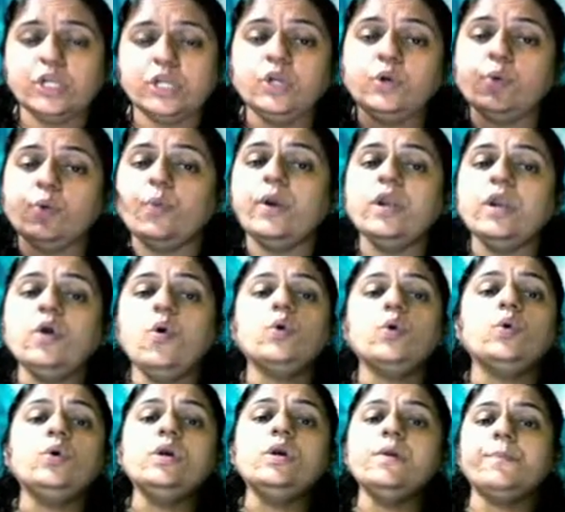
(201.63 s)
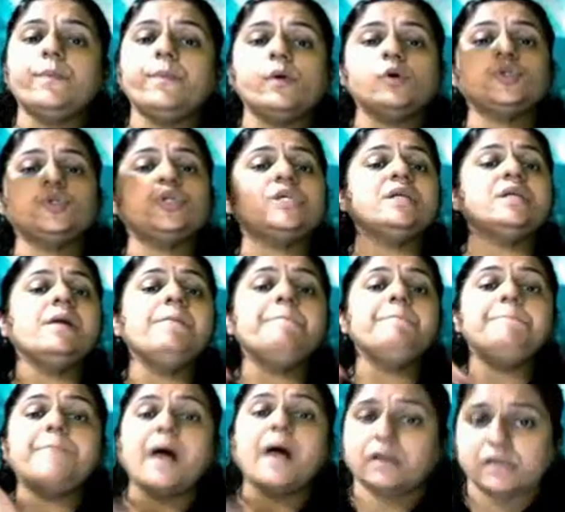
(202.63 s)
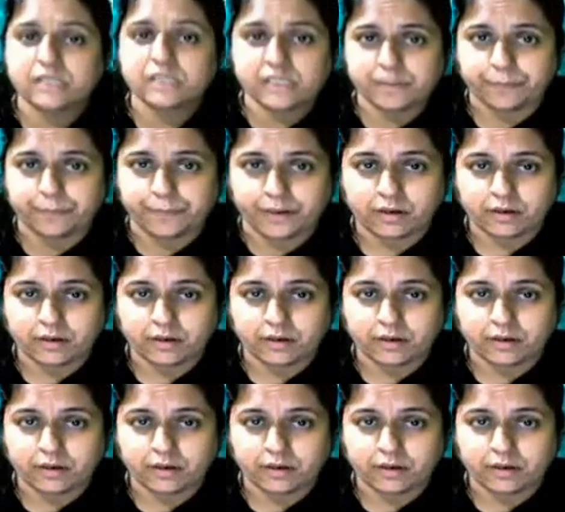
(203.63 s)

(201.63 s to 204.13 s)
you will go to depository participant.